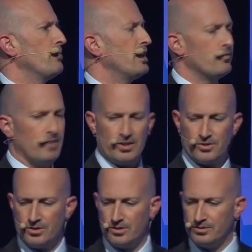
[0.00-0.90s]

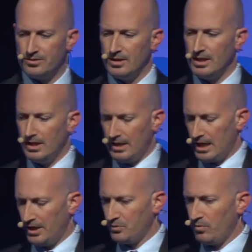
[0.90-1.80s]
manufactured goods
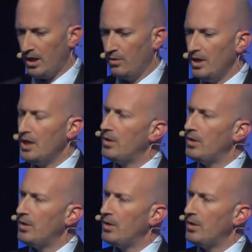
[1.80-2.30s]
as well.